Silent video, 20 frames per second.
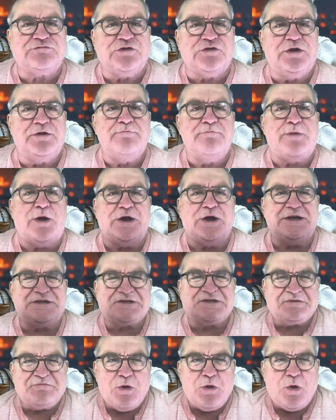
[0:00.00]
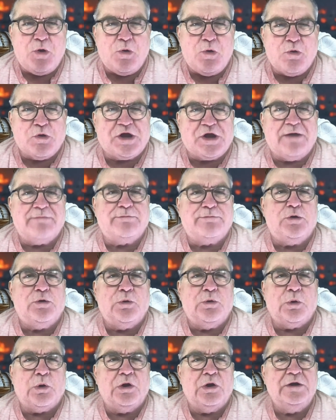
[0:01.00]
run by a small
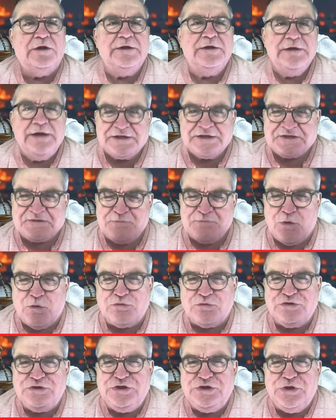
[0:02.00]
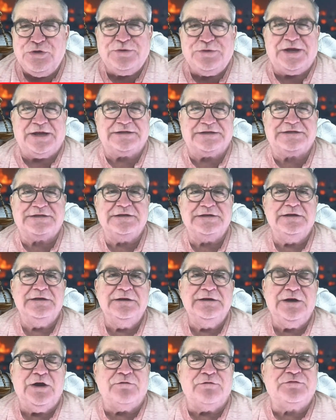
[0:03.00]
cabal, a small unit
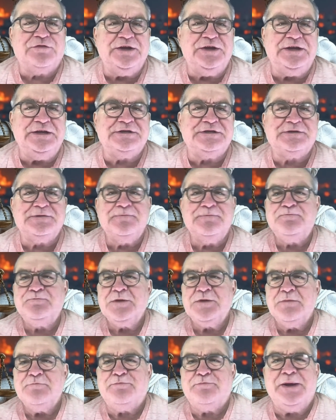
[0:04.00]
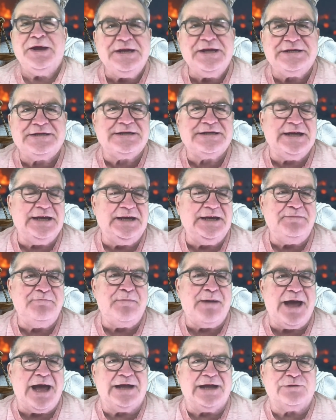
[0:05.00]
of these PC
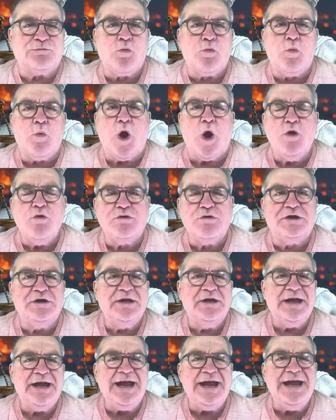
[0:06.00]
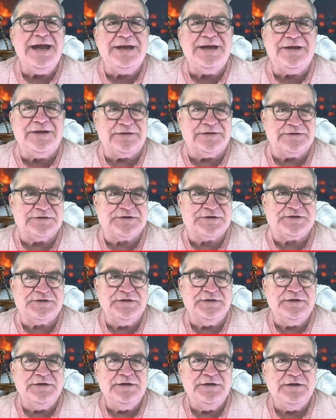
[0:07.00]
mad, woke idiots.
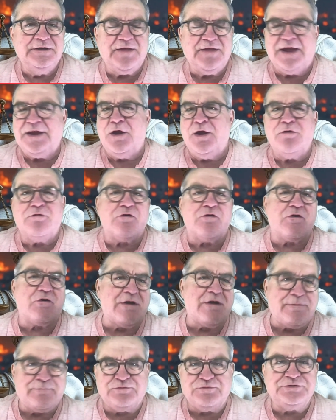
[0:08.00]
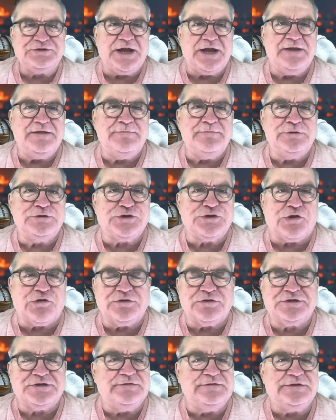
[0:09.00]
They don't represent the
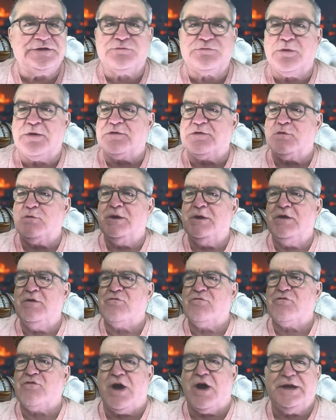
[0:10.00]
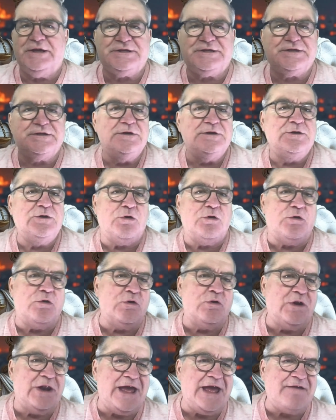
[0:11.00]
majority of us, whether we're right
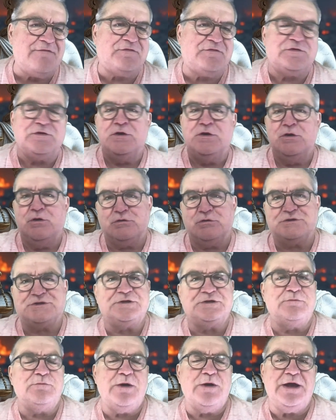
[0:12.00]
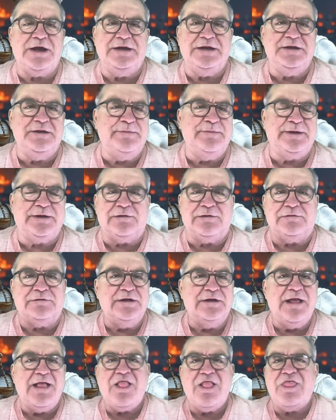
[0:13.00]
or left or somewhere in the middle.
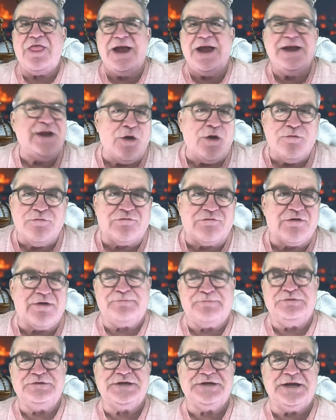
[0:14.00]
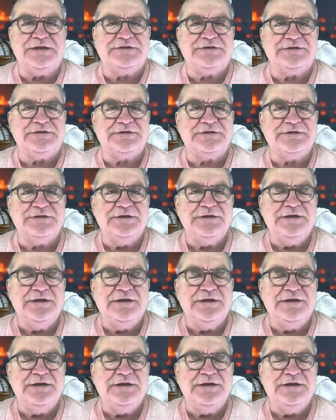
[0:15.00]
They don't represent us.